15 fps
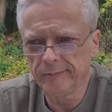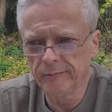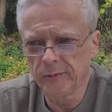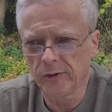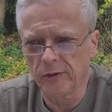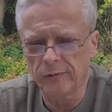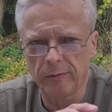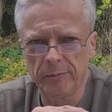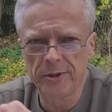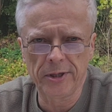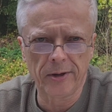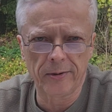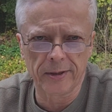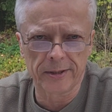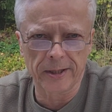So from
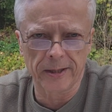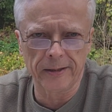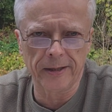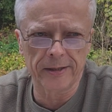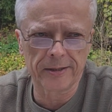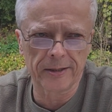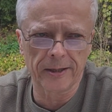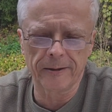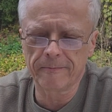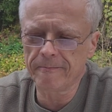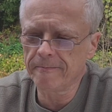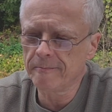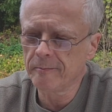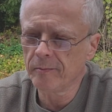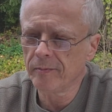0 to 10, let's say.
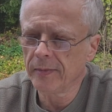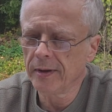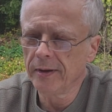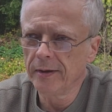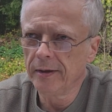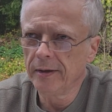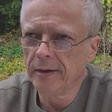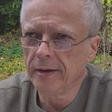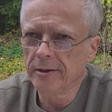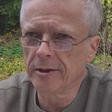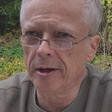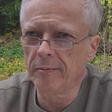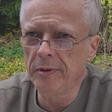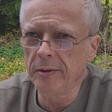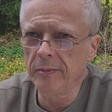
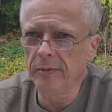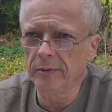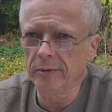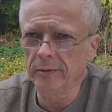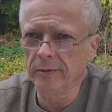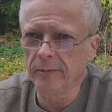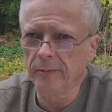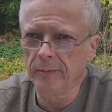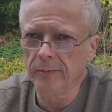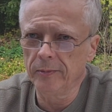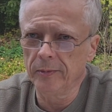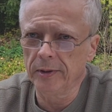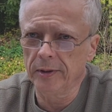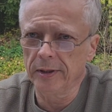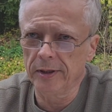Some people
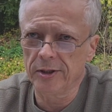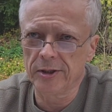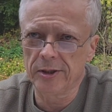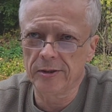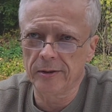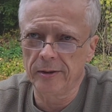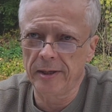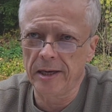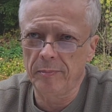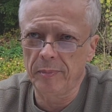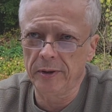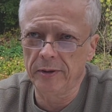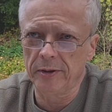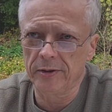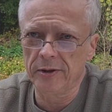will insist on
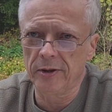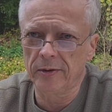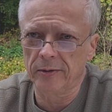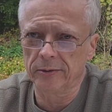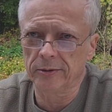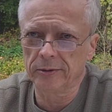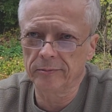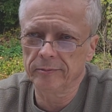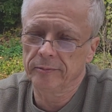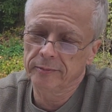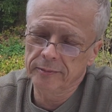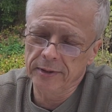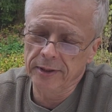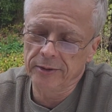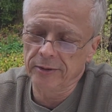napping the 0s.
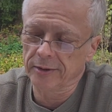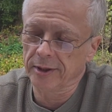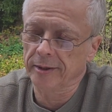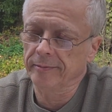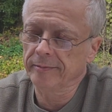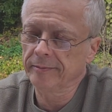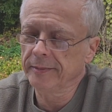That's okay.